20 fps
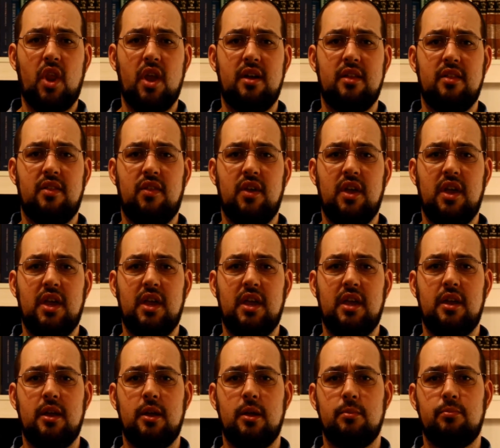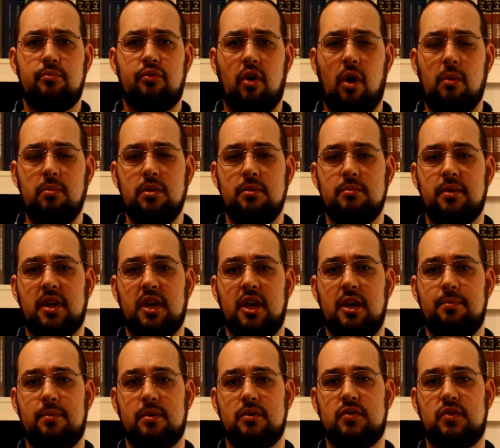The problem I
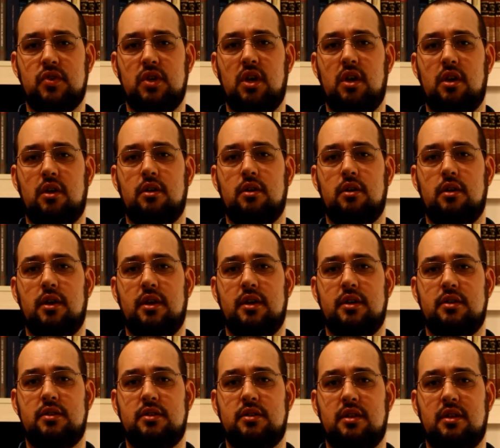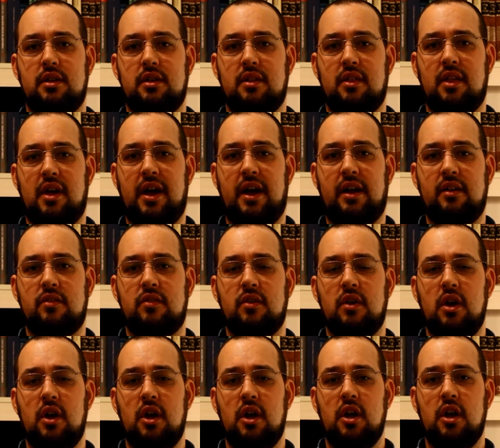keep on seeing is that
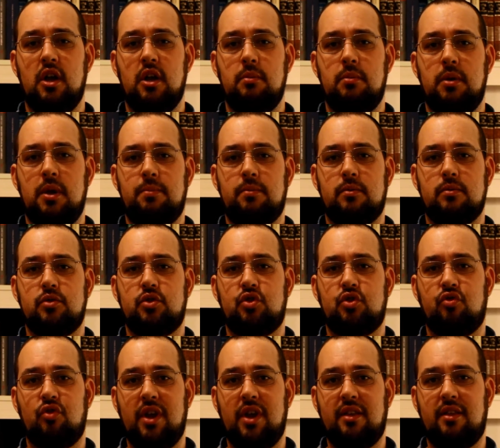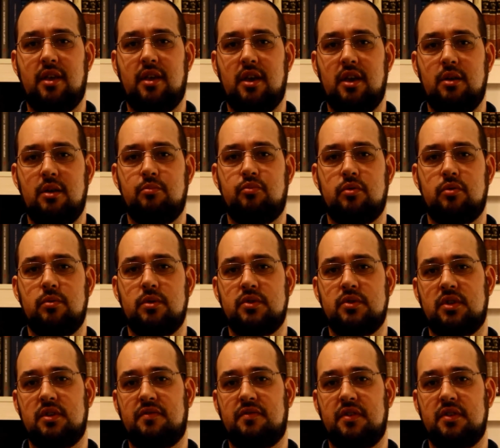people treat Hebrew
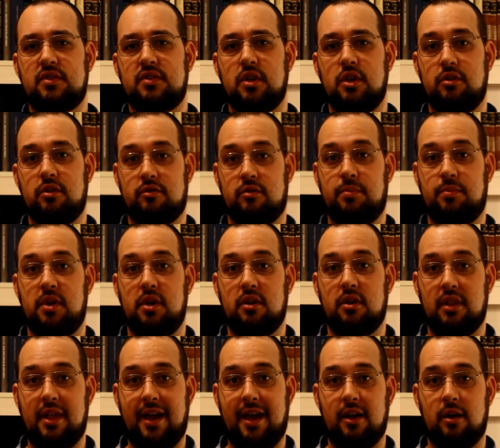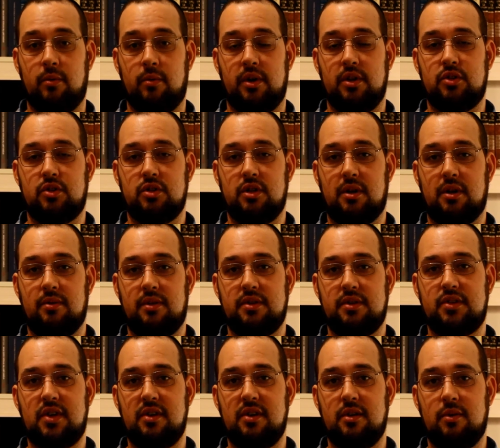as if it's a European language. Now
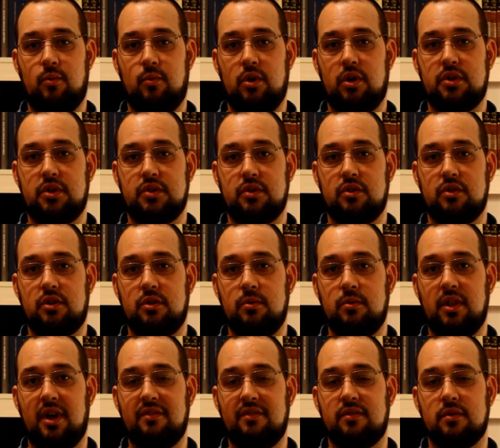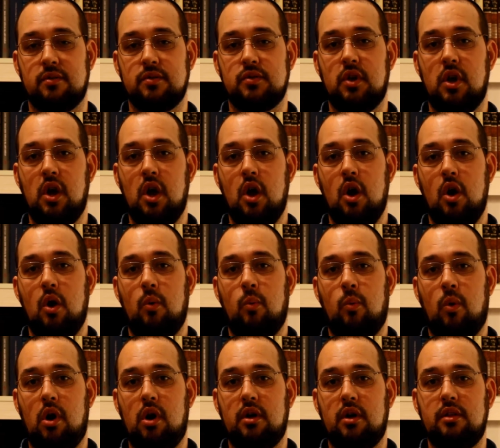this works on two levels.
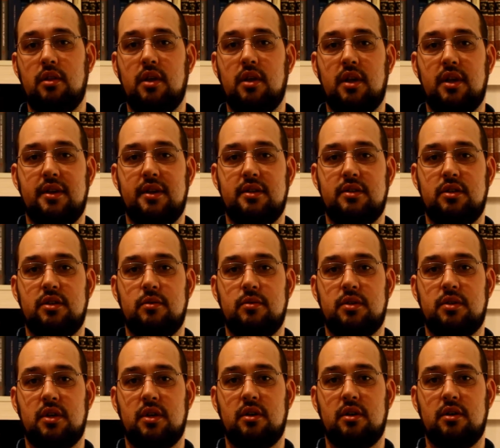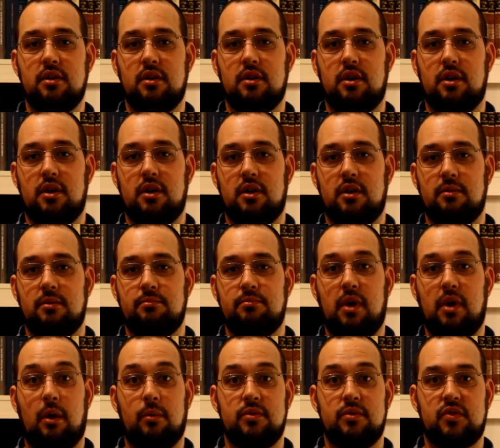One is using,
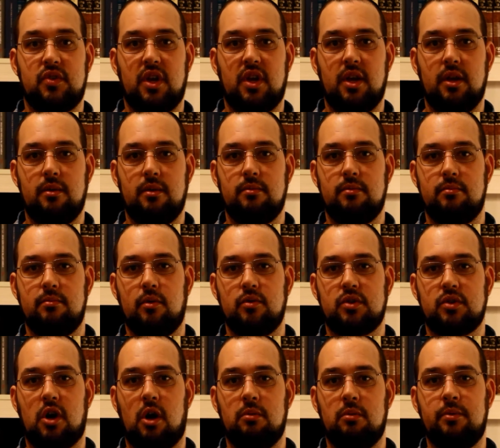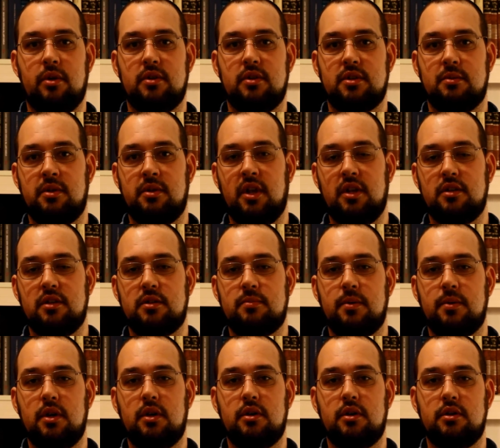I would say most commonly because I'm an English
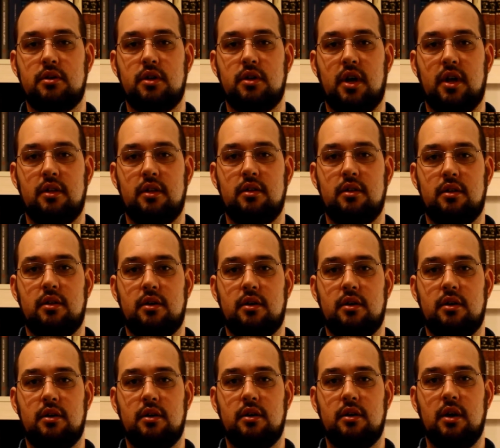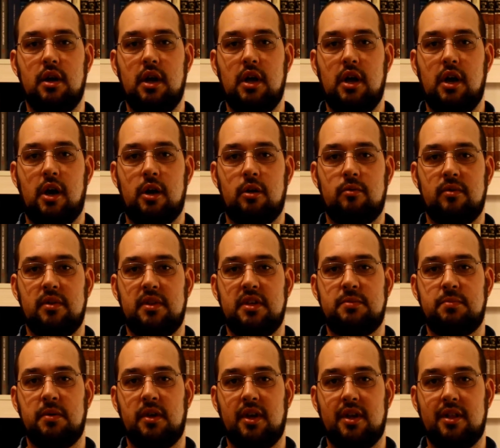speaker and I don't really
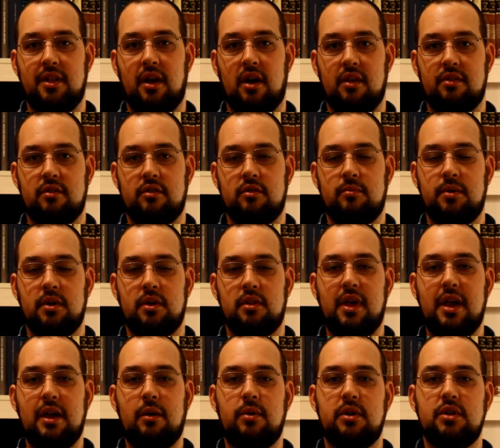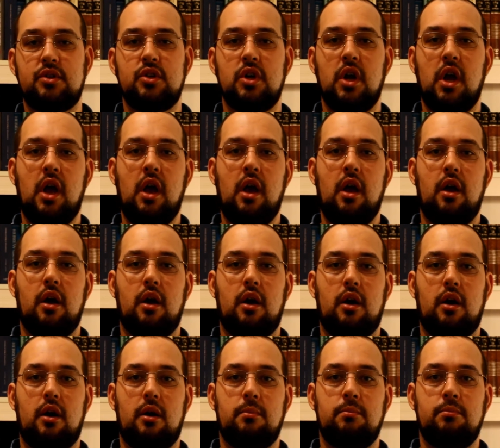speak any other European language,
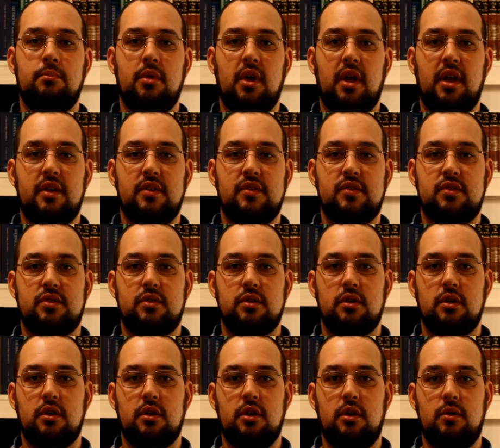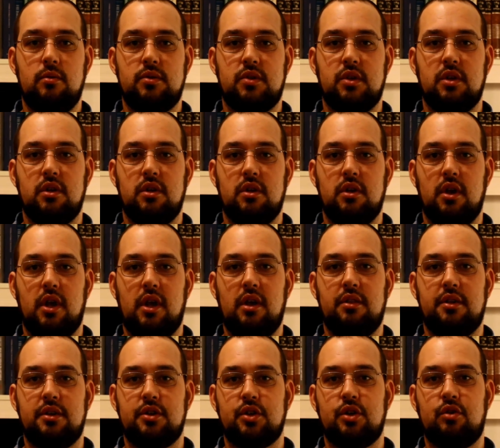is using
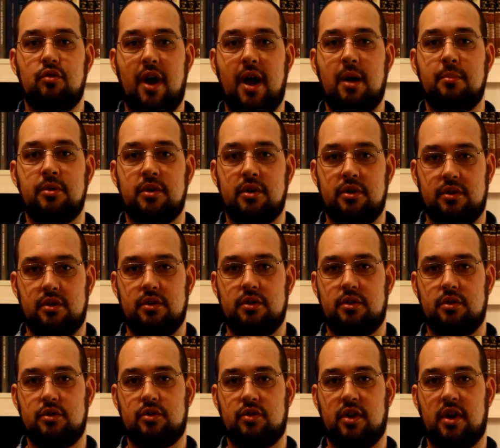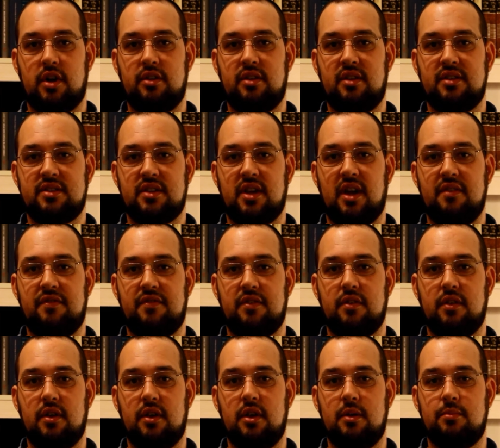English grammar to try to decipher
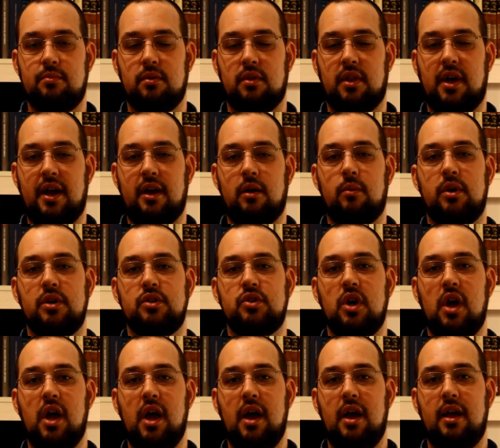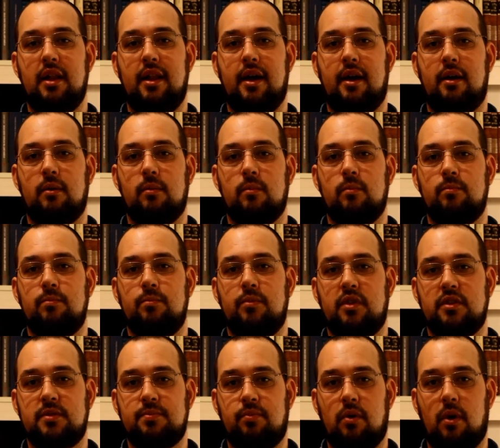the Hebrew language. Now,
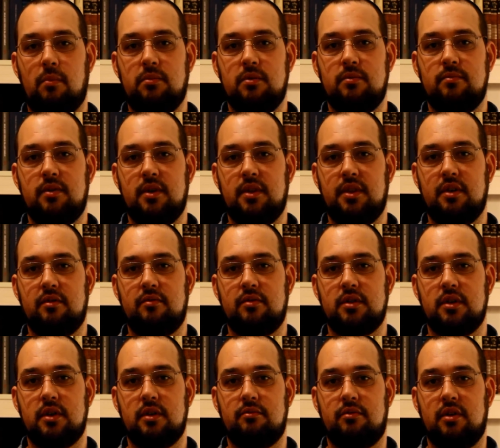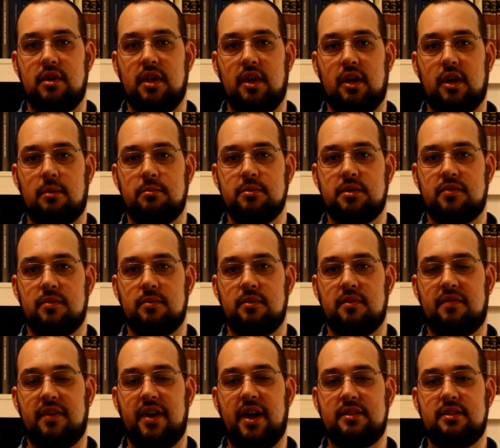this problem really comes from
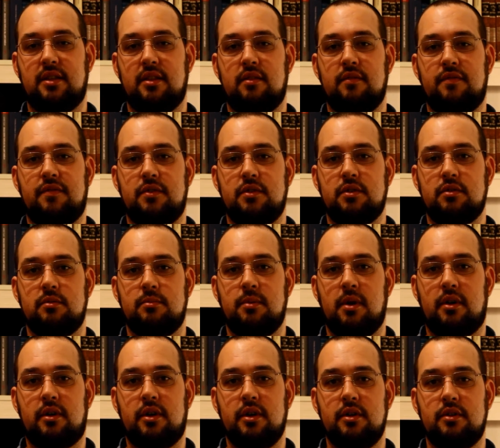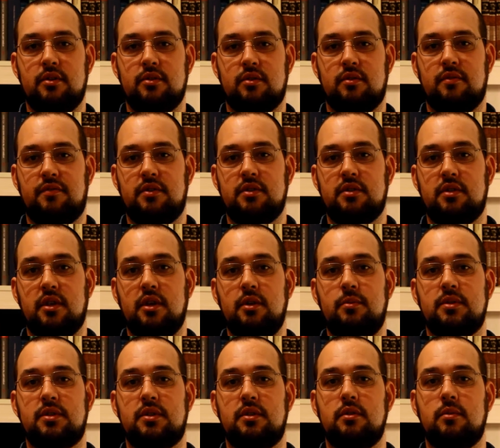the fact that the first grammarians or the first
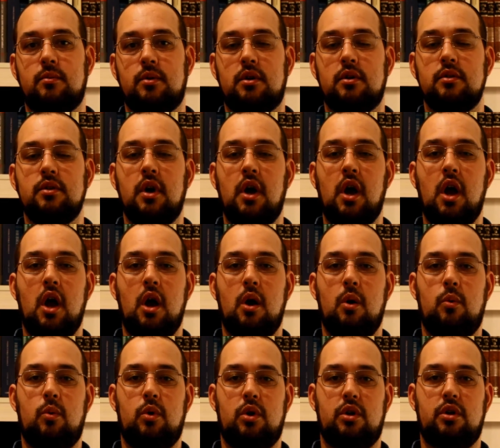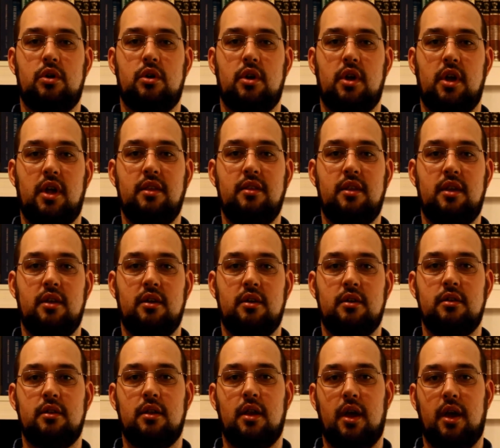linguists in the world were
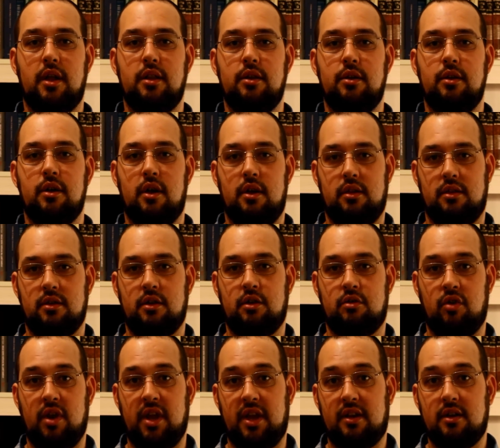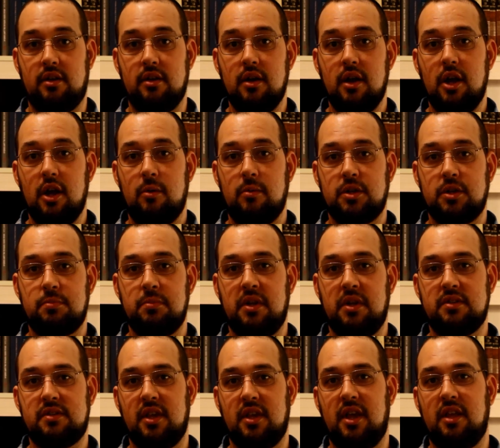Indian and Greek, which
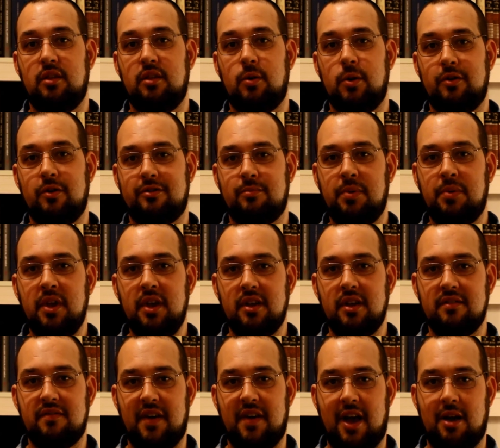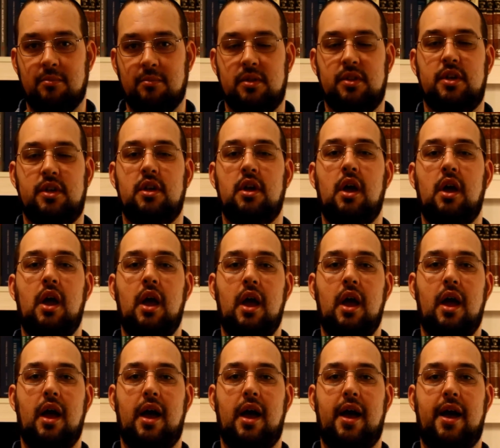means the Indo-European family.
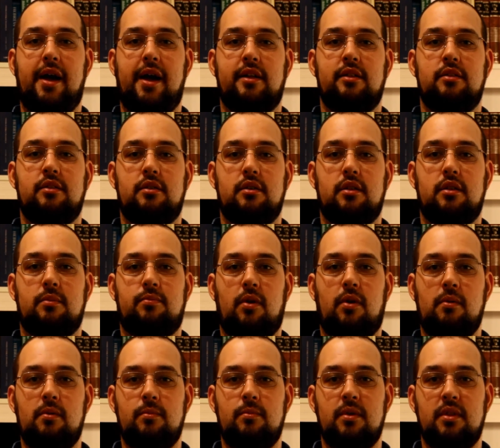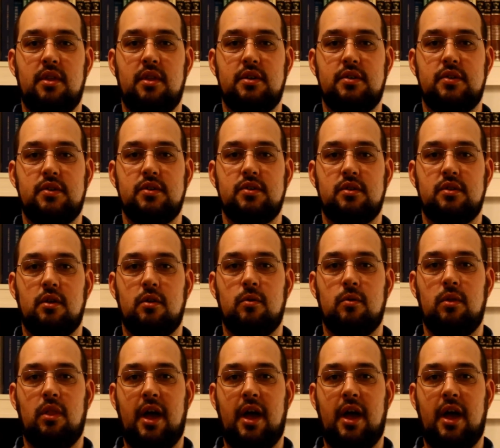And the problem with this is, though